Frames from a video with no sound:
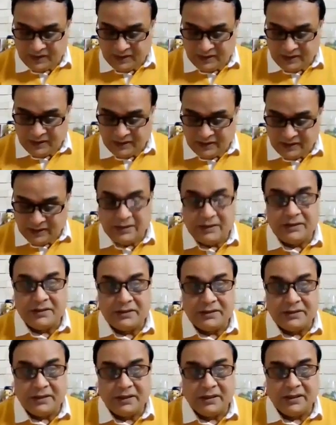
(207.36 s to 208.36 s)
and
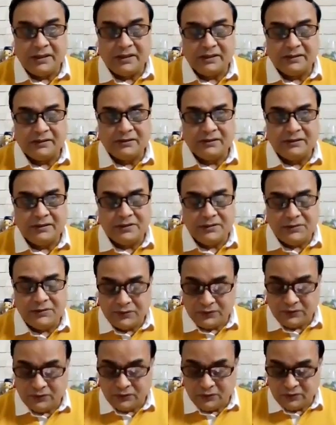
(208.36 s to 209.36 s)
it
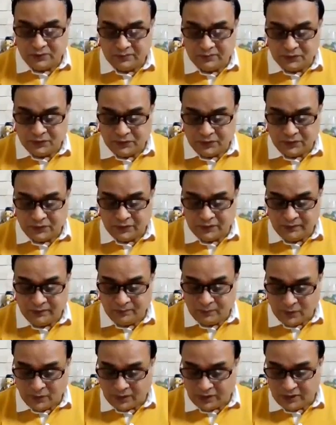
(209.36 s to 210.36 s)
consumes or
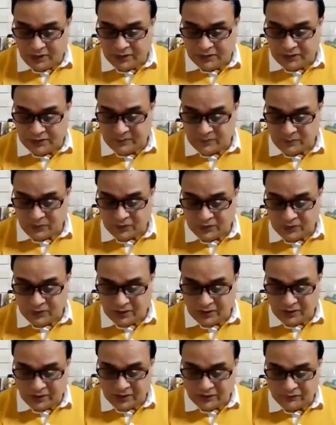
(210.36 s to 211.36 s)
employs more
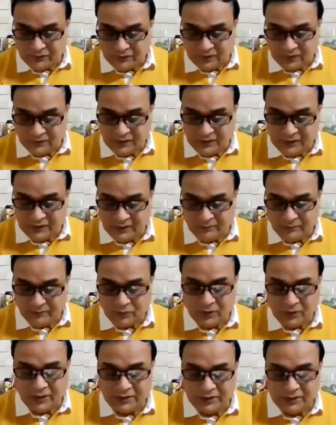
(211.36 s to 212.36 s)
than half of the
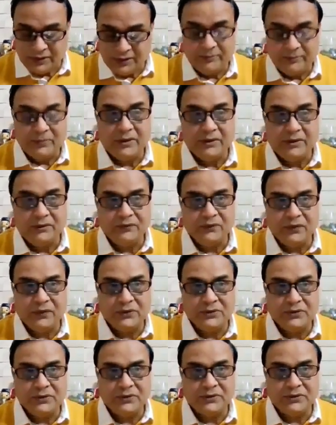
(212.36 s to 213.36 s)
employed labor
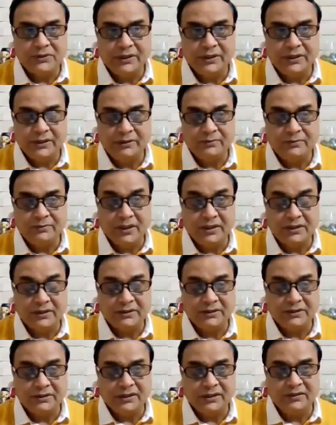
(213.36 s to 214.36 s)
force in
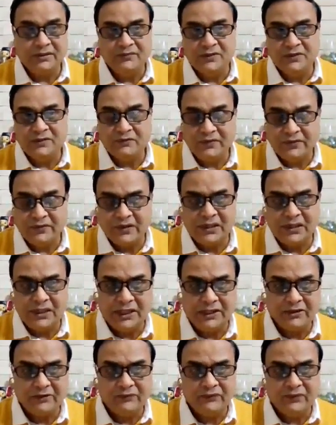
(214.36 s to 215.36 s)
Pakistan, which
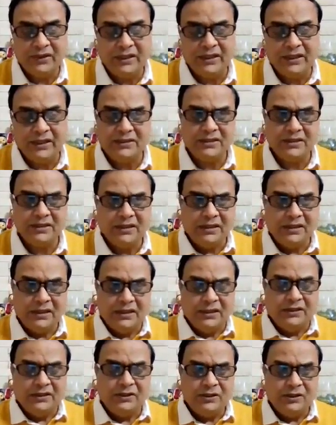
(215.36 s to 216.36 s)
vividly reflects
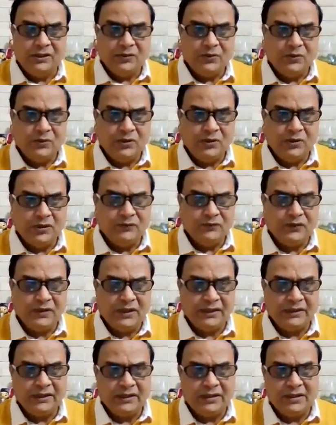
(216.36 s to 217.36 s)
the role of
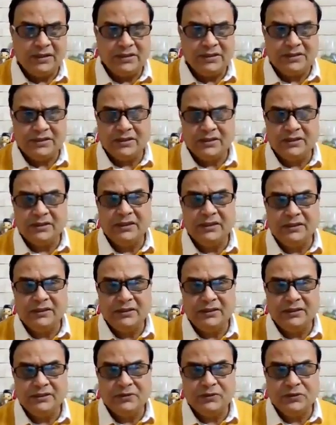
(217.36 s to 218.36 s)
agriculture
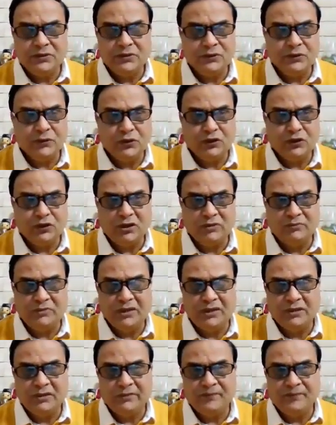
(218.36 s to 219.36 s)
in the
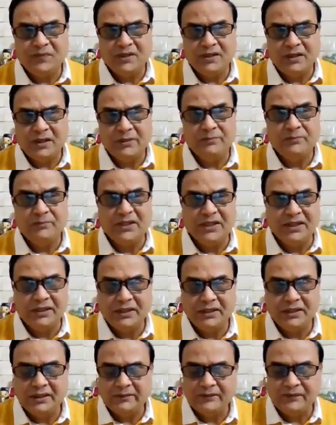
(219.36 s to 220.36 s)
socio-economic
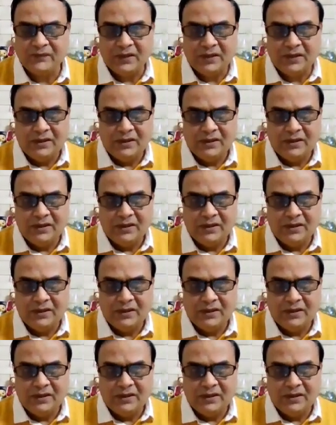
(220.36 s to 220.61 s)
upbringing